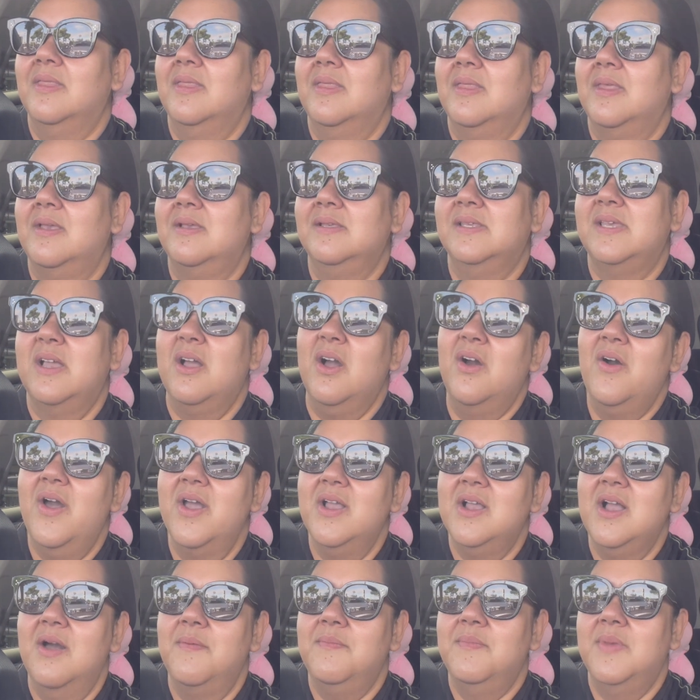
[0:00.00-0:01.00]
he's like, oh, I
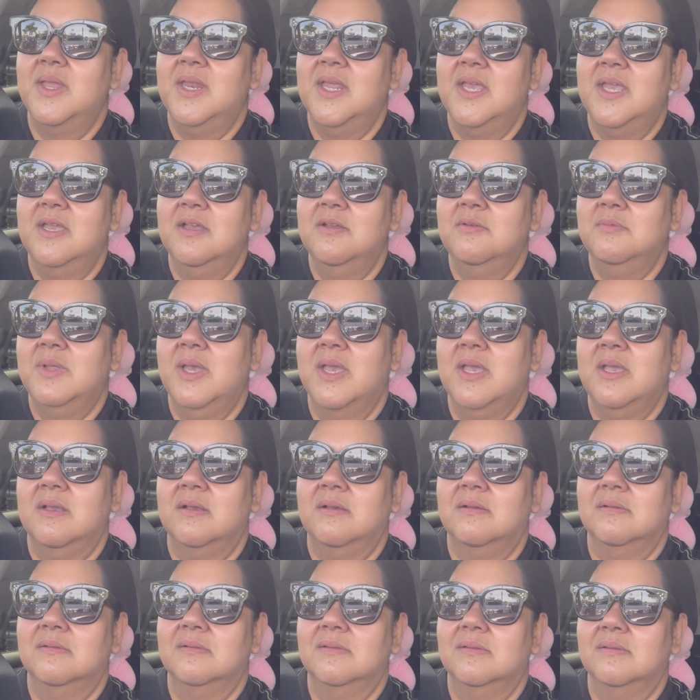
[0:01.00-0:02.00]
got money. I'm like,
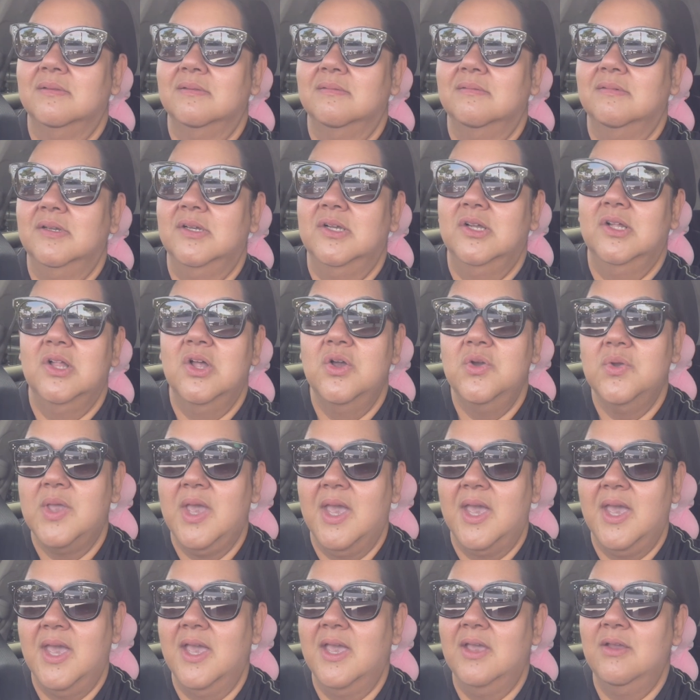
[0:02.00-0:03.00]
well,
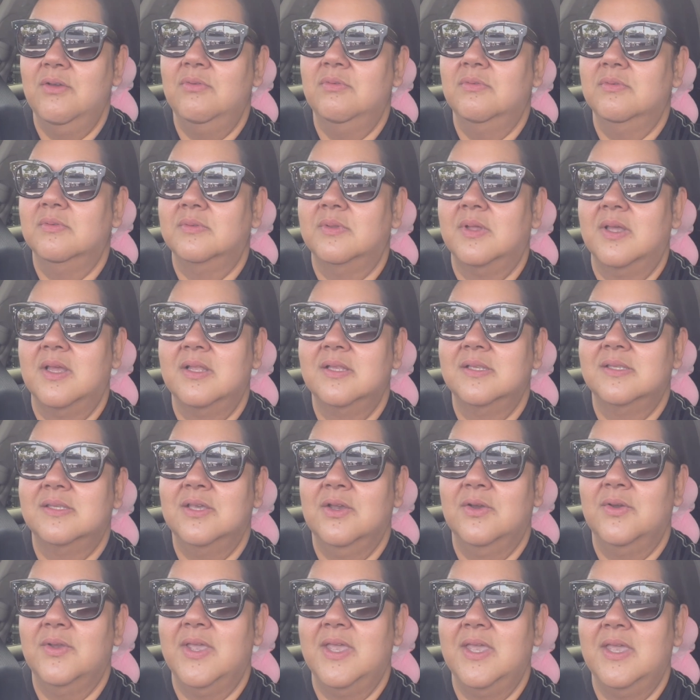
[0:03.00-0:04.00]
okay. And
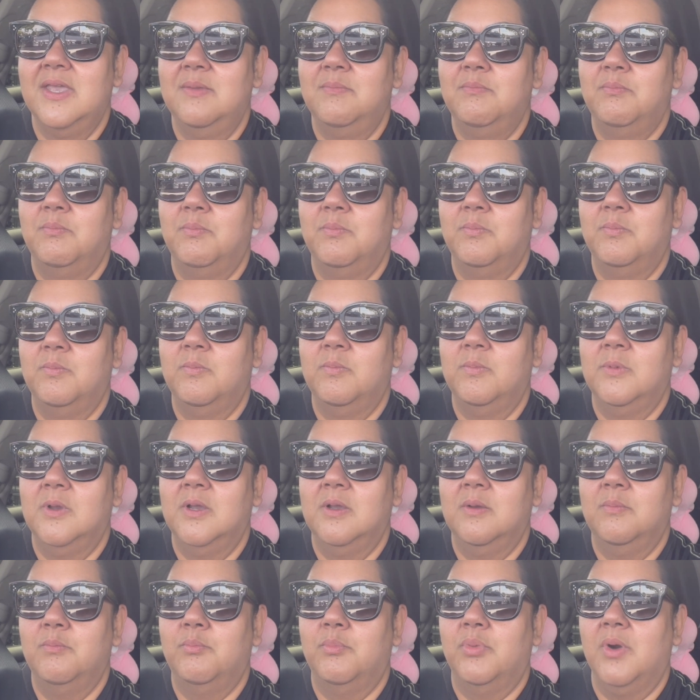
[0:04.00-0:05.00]
so he
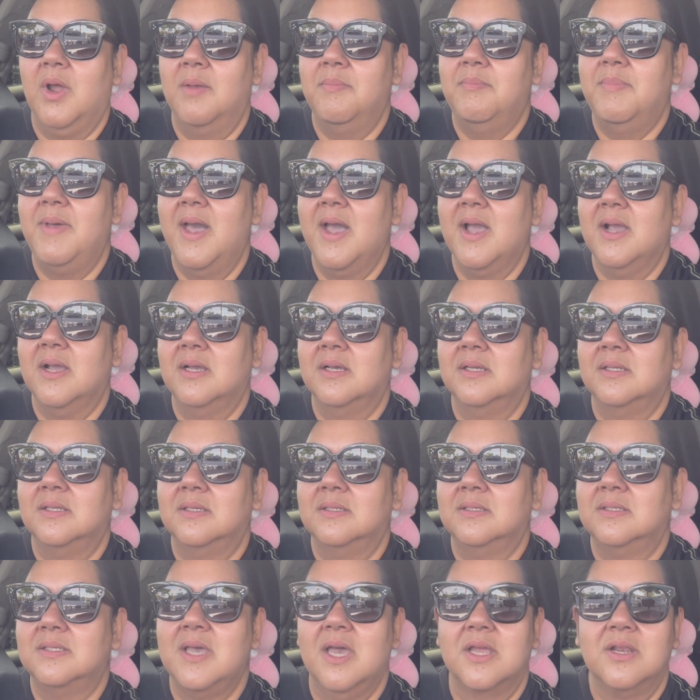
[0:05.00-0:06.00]
brought back a
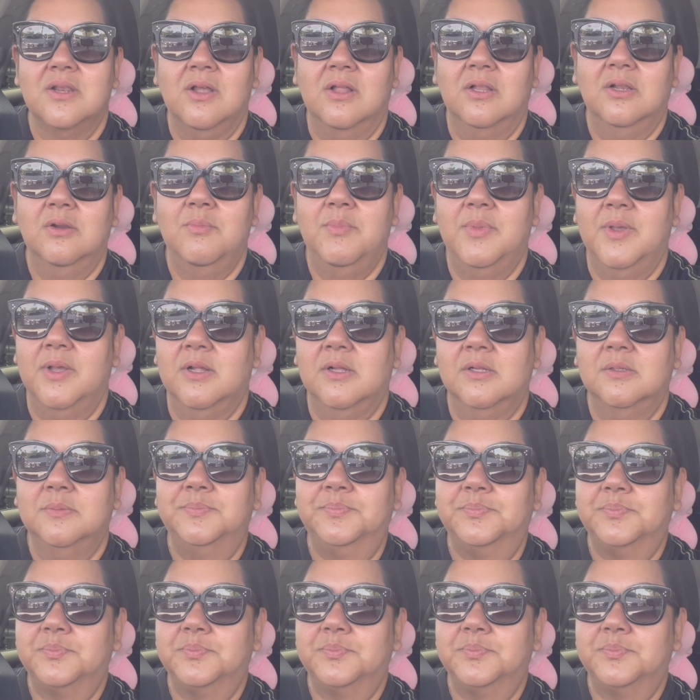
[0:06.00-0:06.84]
$10 bill.